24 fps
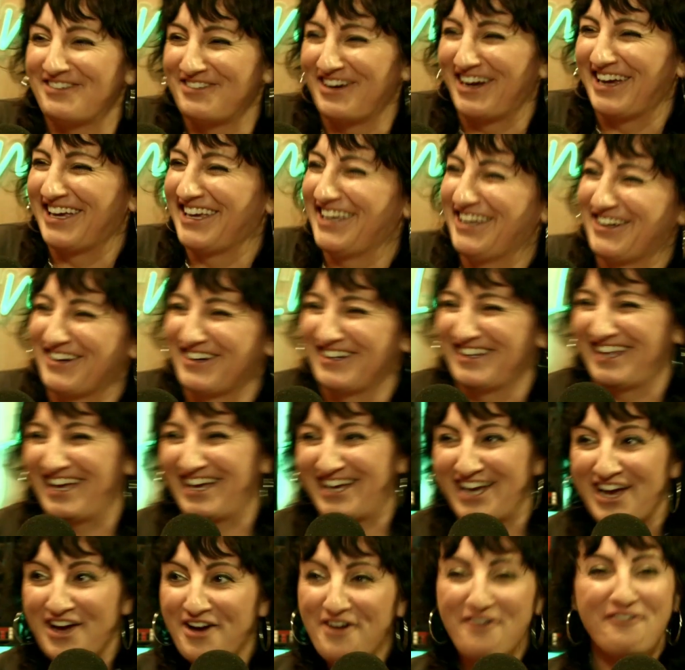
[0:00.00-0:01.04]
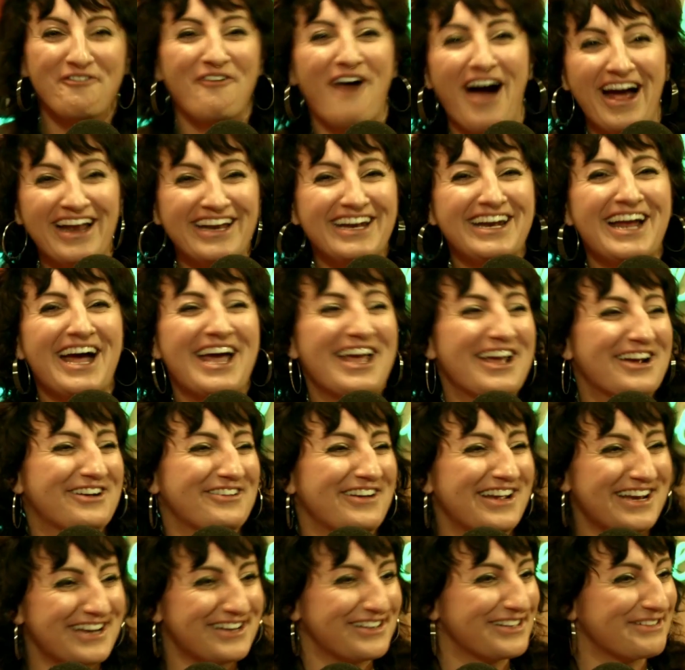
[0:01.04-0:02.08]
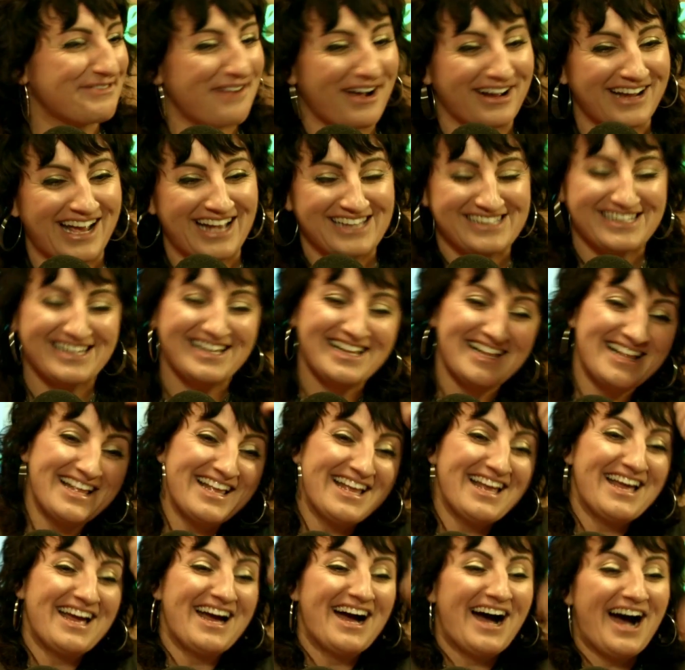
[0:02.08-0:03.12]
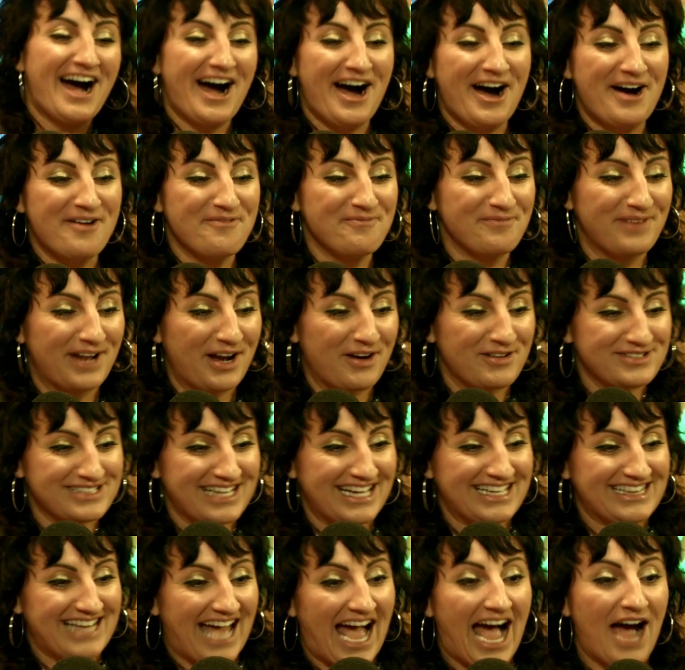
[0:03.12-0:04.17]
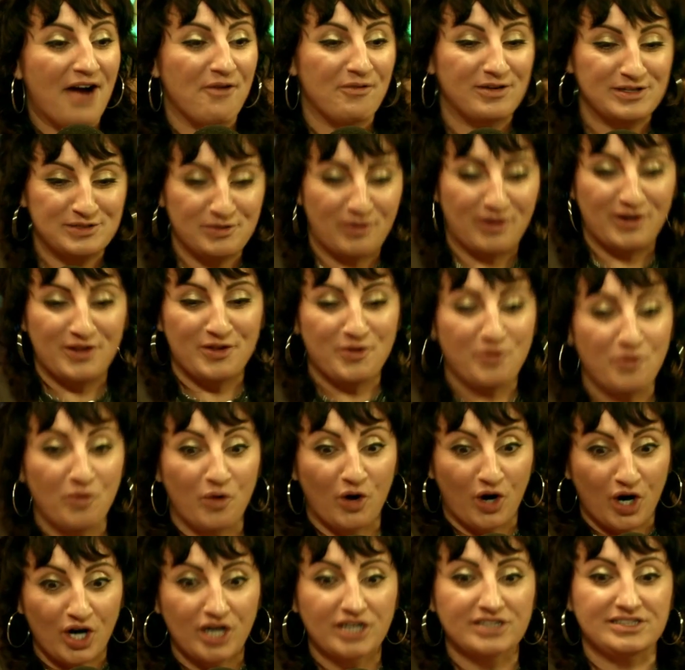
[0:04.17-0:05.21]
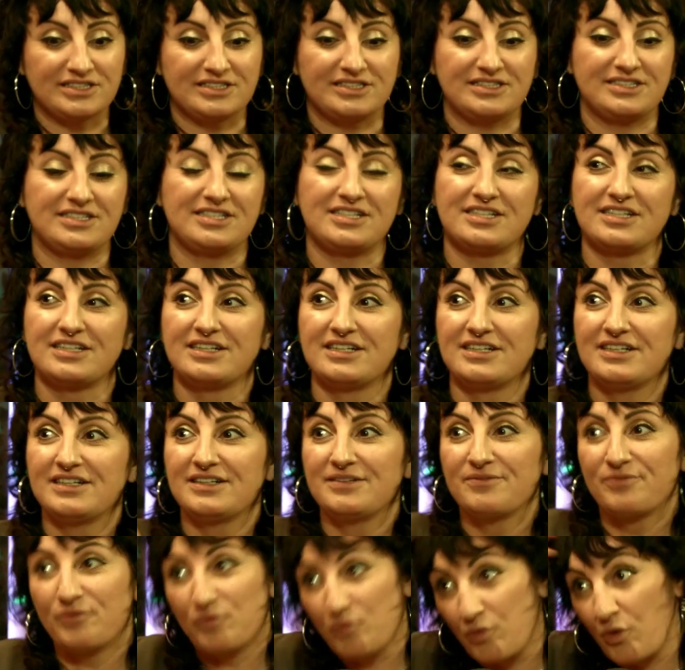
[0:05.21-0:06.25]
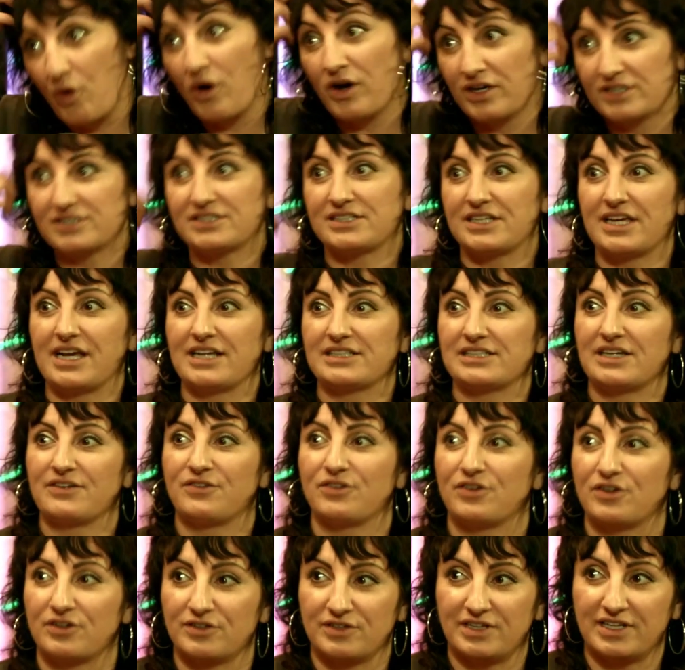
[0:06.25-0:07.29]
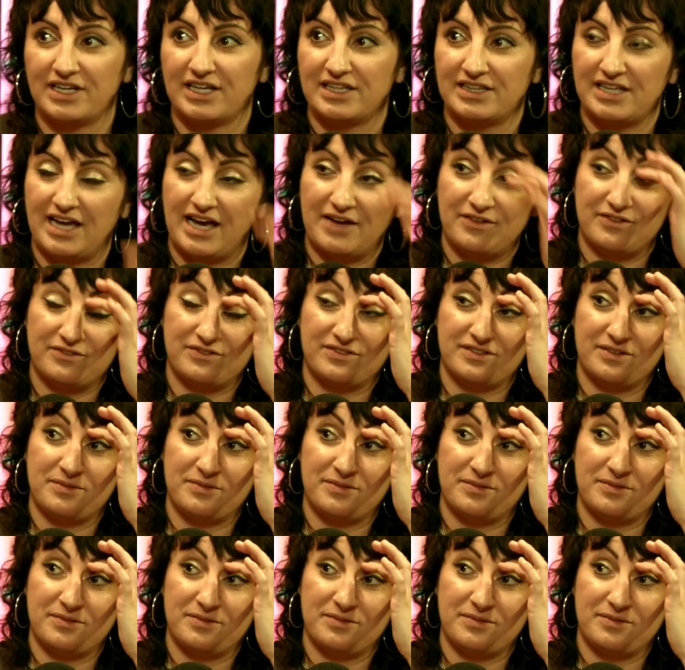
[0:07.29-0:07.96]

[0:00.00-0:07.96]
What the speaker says: you're like, why did I agree to this podcast? But I was like, that was one of the worst things I've heard like in that.